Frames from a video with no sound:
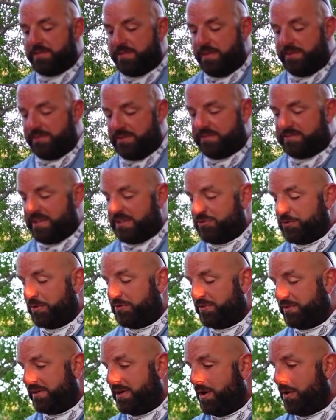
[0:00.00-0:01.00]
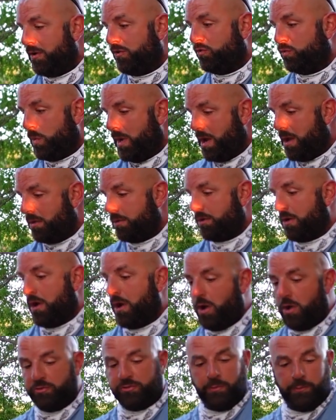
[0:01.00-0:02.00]
And these accessories in here as well are
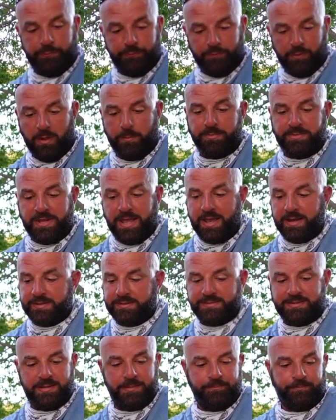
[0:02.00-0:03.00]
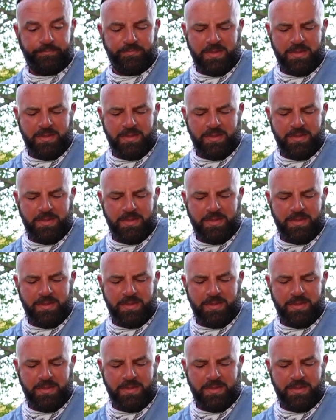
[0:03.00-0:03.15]
also from Decked.